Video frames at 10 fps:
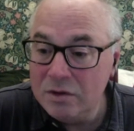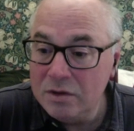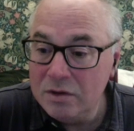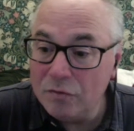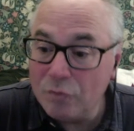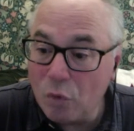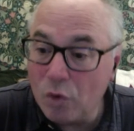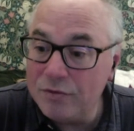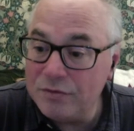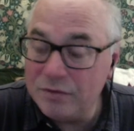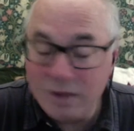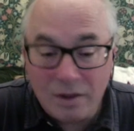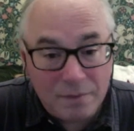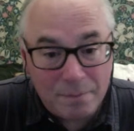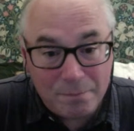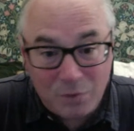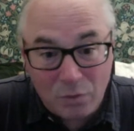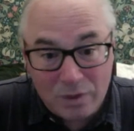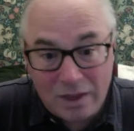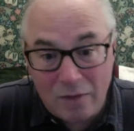Of course, uh,
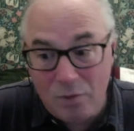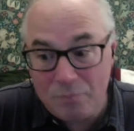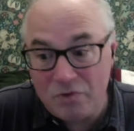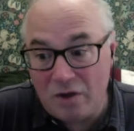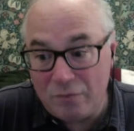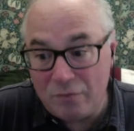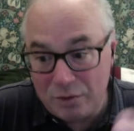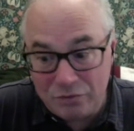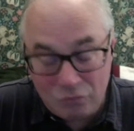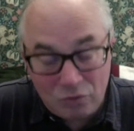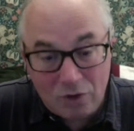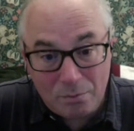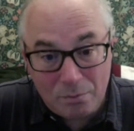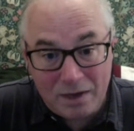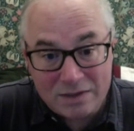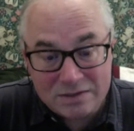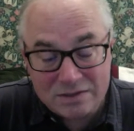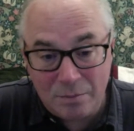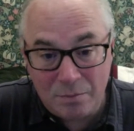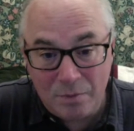don't get ripped off when you try to buy
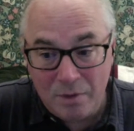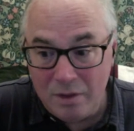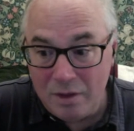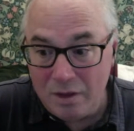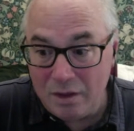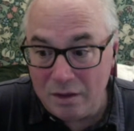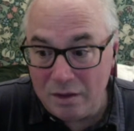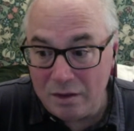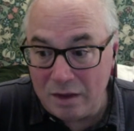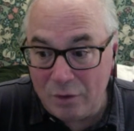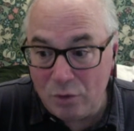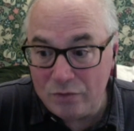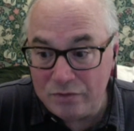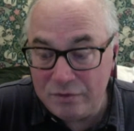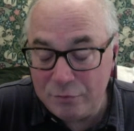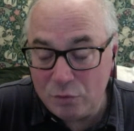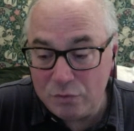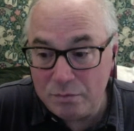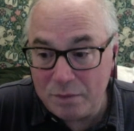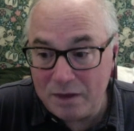some. Uh, I know it's difficult
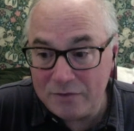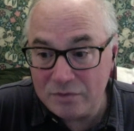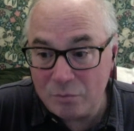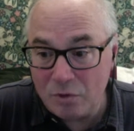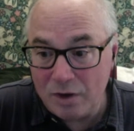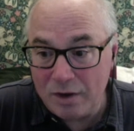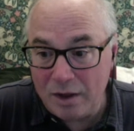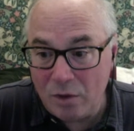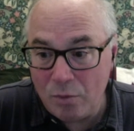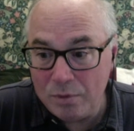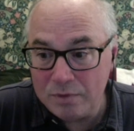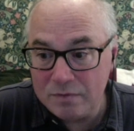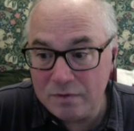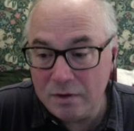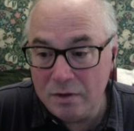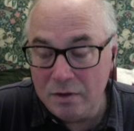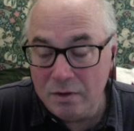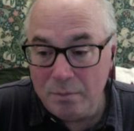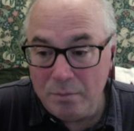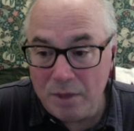to buy some right now, but uh,
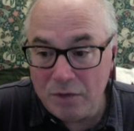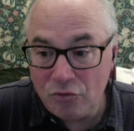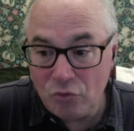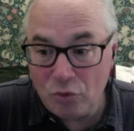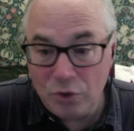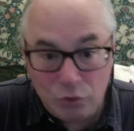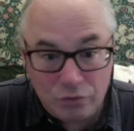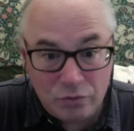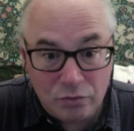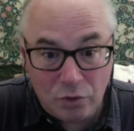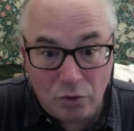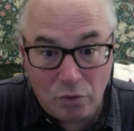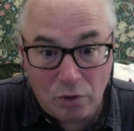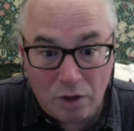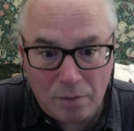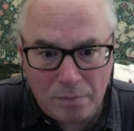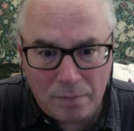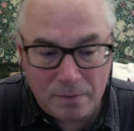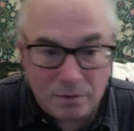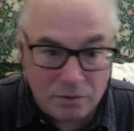make sure you do your uh,
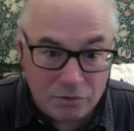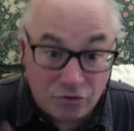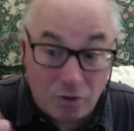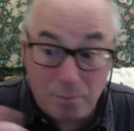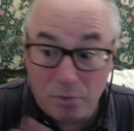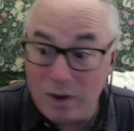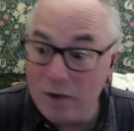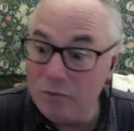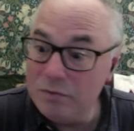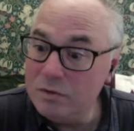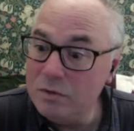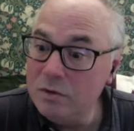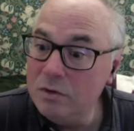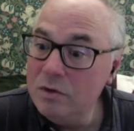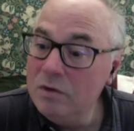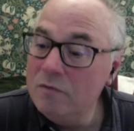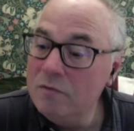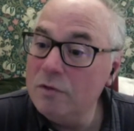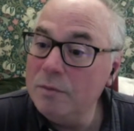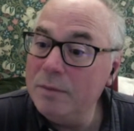shop around
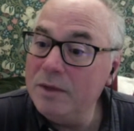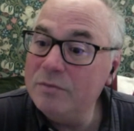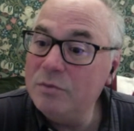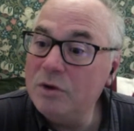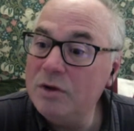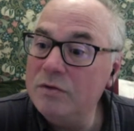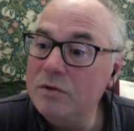for the best price.